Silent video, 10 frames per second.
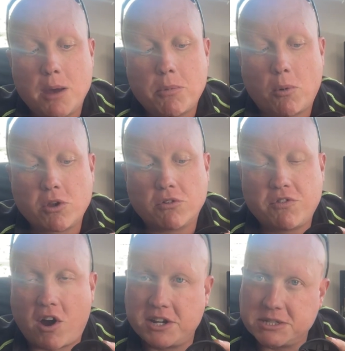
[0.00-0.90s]
But what you'll
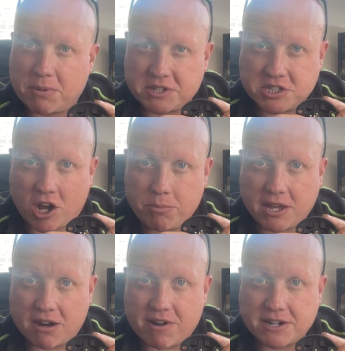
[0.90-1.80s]
find is by the time you
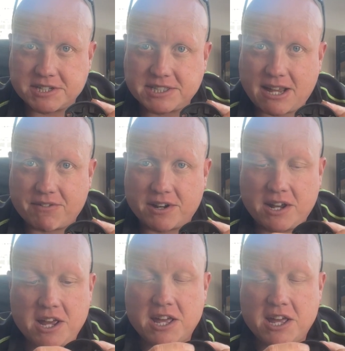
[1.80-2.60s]
get round to 7,